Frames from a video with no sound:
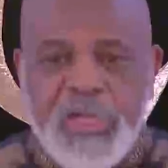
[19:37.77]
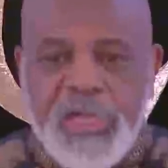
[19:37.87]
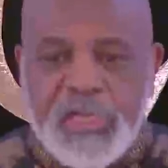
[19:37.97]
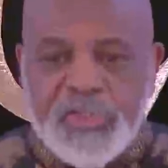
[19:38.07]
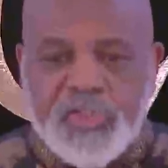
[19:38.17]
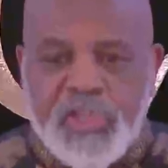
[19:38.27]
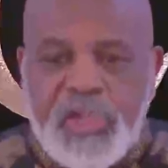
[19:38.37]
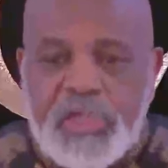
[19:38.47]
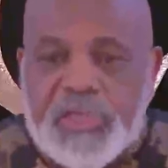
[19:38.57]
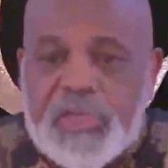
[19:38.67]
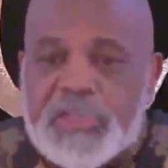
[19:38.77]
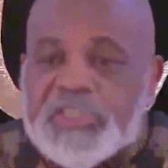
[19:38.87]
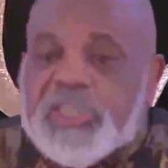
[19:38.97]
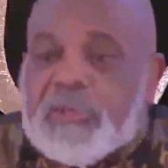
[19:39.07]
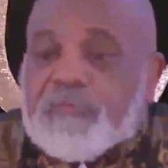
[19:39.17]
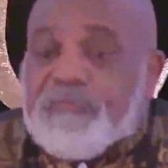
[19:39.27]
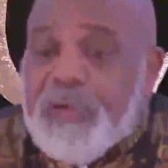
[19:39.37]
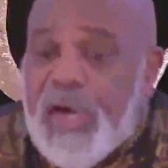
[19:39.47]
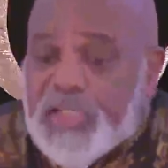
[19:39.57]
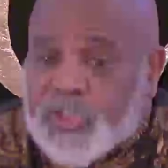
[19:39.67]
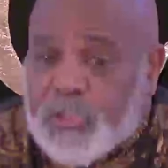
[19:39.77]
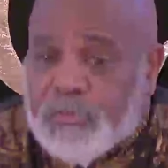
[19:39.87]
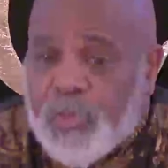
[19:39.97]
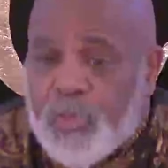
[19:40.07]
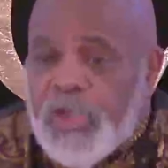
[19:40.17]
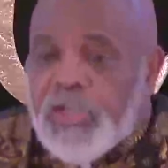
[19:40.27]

and say, is it possible,